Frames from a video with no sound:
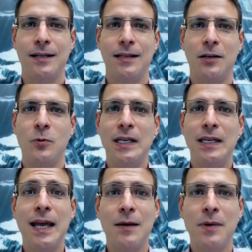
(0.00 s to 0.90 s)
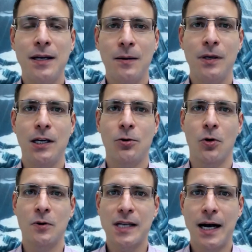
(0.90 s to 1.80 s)
They rename him, he
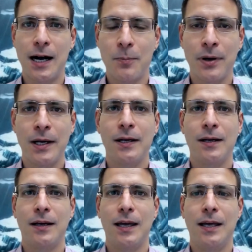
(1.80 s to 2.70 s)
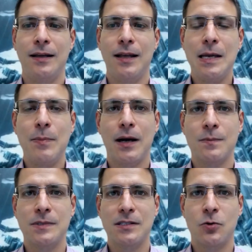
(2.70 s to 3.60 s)
grows up, and then he
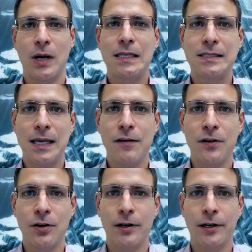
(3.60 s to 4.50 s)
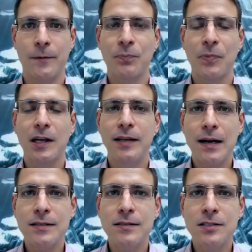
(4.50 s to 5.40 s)
becomes this great savior.
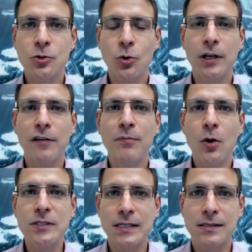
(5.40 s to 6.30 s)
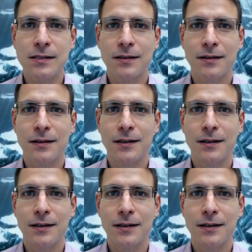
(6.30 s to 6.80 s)
That is the story of Moses.